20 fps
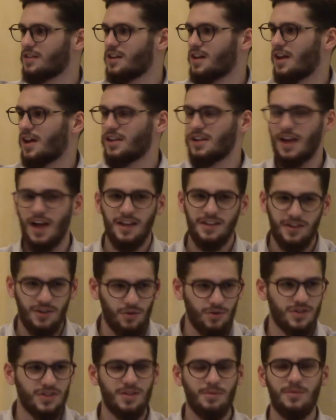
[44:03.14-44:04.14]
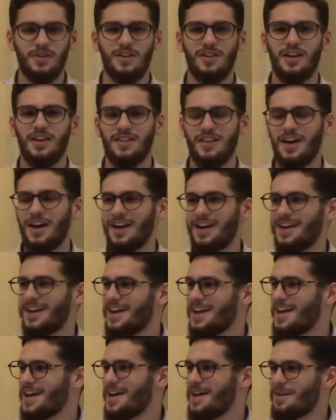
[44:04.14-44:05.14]
Aladdin or something like that,
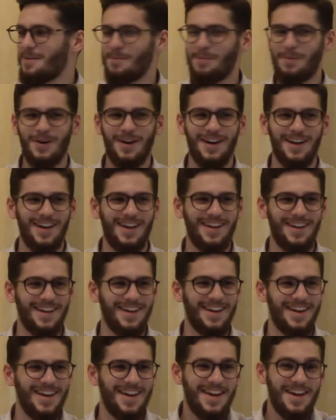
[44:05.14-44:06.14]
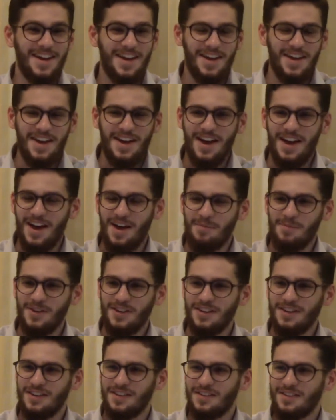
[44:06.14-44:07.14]
but I
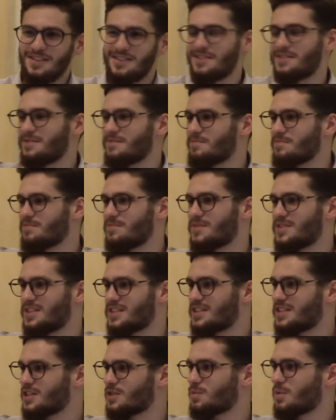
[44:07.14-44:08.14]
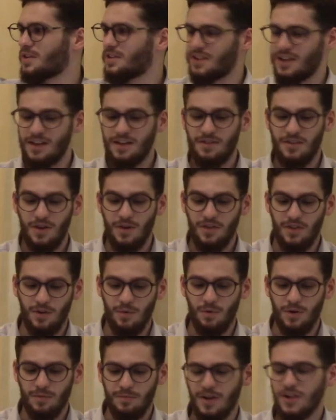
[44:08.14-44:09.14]
mean, this is what they
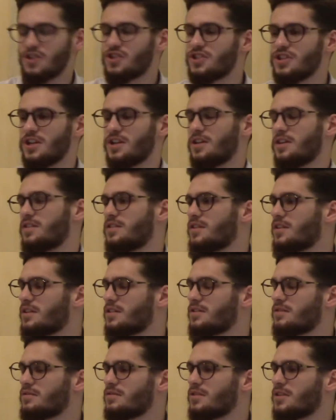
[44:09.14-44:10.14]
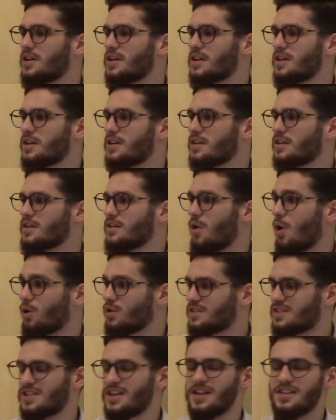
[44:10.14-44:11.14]
were mentioning in
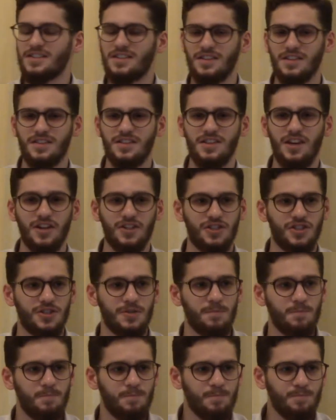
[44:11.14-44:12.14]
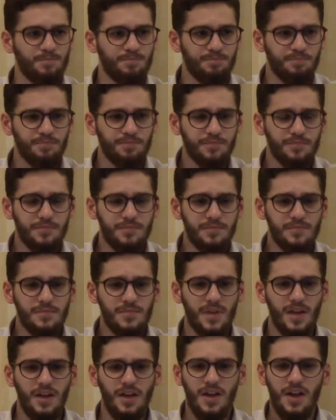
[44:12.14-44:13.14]
all texts and such.
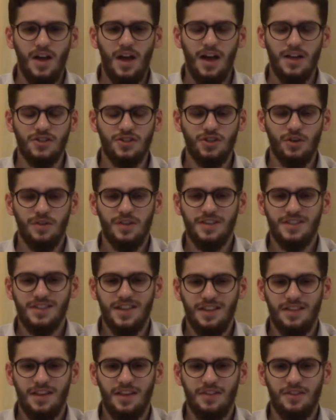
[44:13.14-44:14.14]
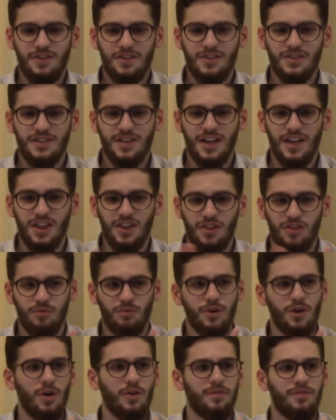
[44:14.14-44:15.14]
And so they said that there is
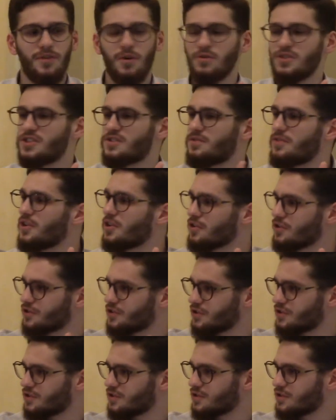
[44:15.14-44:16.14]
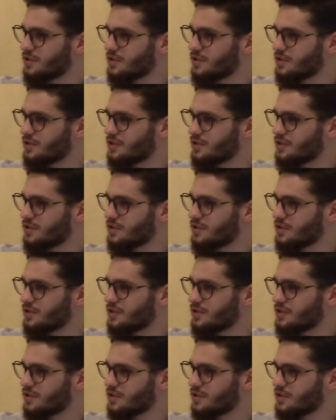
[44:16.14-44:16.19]
3 of those spheres.